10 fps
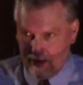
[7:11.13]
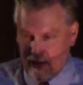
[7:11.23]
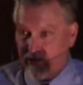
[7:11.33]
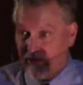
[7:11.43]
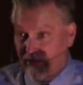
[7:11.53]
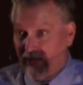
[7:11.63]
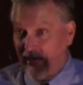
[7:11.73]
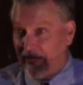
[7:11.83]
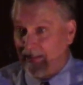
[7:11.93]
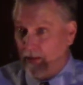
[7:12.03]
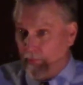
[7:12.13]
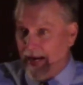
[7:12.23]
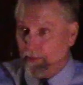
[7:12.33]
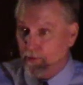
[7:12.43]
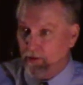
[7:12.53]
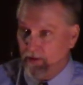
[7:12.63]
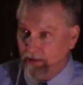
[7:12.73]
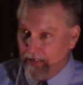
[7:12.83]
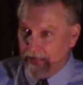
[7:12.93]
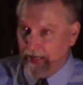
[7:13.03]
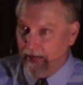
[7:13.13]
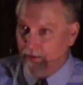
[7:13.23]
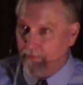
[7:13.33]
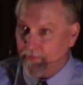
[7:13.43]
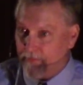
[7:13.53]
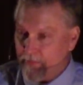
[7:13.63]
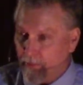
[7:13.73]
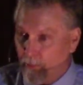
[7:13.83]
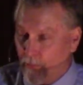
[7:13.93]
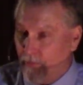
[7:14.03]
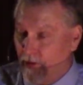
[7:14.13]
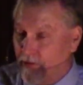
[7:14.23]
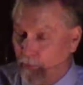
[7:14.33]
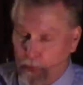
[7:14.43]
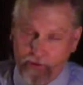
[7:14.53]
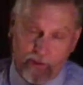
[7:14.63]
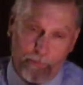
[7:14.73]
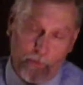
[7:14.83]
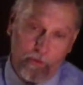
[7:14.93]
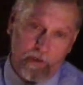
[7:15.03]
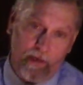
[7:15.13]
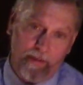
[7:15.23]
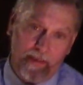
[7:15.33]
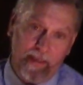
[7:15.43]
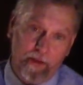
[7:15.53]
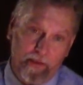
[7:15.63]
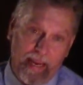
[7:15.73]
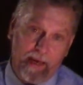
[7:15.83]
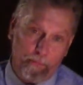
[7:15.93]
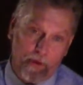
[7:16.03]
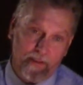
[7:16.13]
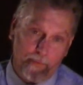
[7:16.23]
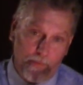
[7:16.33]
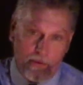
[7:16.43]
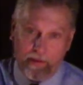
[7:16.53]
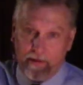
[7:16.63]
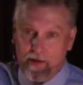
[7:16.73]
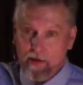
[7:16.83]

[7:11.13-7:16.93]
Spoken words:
Just like in the Bible, there's a principle called the year-day principle that